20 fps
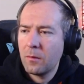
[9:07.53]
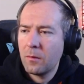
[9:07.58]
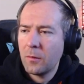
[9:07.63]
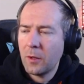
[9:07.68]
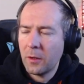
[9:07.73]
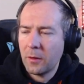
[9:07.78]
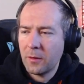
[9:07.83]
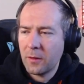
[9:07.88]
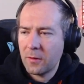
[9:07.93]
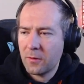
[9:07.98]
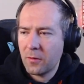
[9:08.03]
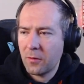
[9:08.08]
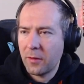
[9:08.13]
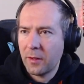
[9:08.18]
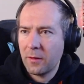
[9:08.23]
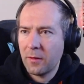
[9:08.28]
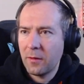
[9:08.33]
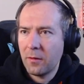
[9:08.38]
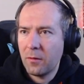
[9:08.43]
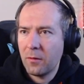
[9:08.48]
Yeah, that's
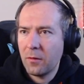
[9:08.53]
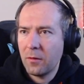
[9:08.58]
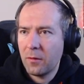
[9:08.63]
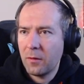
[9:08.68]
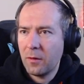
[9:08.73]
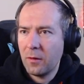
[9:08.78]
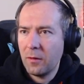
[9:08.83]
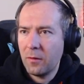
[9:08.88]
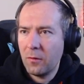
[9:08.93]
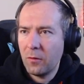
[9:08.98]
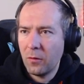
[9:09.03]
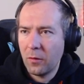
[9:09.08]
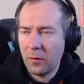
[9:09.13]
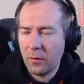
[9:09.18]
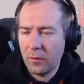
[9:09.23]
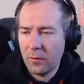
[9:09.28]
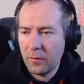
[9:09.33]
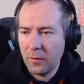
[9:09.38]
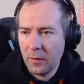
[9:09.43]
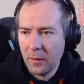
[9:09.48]
correct, and
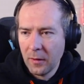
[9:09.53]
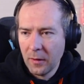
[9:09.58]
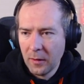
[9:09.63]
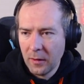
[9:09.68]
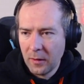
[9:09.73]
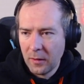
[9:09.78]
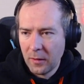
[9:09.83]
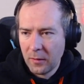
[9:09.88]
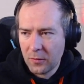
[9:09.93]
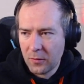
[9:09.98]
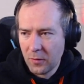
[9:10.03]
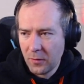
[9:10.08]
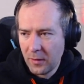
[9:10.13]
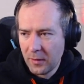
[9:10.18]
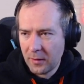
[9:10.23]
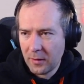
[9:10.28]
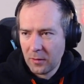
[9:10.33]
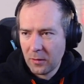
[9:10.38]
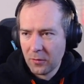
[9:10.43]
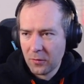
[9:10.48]
3200. So yeah,
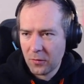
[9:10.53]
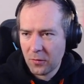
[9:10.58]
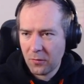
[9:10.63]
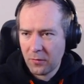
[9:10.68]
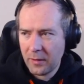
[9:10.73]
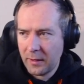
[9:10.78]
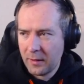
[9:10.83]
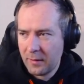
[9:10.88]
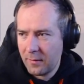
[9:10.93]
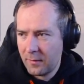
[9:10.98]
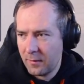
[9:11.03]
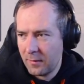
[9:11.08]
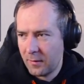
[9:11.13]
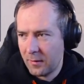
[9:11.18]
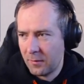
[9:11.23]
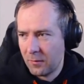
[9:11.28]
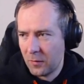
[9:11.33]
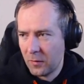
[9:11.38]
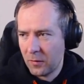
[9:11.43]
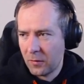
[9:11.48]
that looks correct.
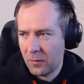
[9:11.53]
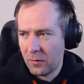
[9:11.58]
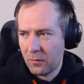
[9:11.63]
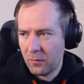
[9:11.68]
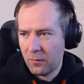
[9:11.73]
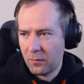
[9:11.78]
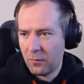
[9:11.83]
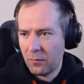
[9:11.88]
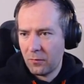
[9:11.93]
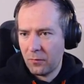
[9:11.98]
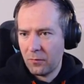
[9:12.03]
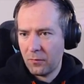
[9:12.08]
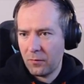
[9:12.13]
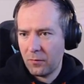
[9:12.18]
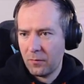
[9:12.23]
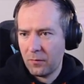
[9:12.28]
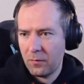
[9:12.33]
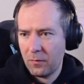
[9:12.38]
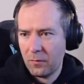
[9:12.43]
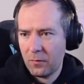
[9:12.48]
I'm gonna
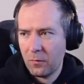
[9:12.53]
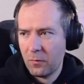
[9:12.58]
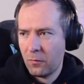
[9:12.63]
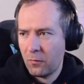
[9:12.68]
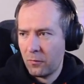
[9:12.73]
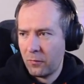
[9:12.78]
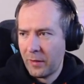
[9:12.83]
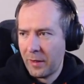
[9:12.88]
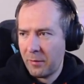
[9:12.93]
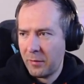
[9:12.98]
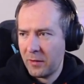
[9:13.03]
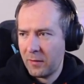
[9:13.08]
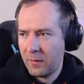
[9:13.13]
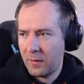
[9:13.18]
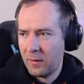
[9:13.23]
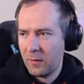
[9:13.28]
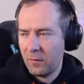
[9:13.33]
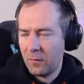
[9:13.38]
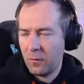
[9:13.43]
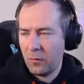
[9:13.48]
wrap it
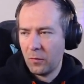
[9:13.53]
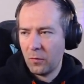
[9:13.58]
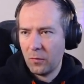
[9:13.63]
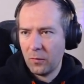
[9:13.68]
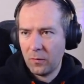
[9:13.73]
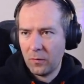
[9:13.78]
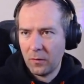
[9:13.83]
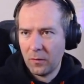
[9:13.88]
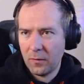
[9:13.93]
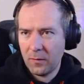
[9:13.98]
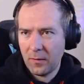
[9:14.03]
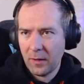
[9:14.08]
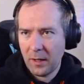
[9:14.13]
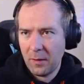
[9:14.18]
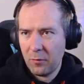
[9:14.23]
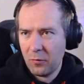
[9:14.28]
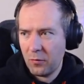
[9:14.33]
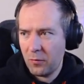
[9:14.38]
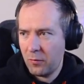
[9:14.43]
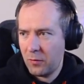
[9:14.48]
into the
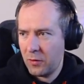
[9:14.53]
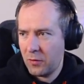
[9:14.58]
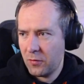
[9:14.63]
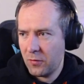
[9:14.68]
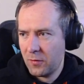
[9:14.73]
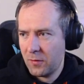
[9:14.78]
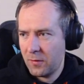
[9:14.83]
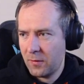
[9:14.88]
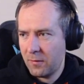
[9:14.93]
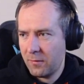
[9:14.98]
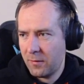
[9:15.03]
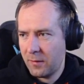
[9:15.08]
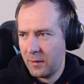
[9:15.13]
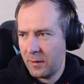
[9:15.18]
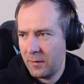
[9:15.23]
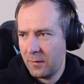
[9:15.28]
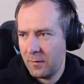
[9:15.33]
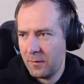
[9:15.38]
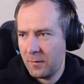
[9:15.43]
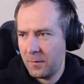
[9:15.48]
type we just
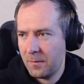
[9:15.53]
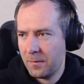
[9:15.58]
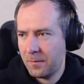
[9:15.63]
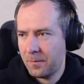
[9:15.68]
defined.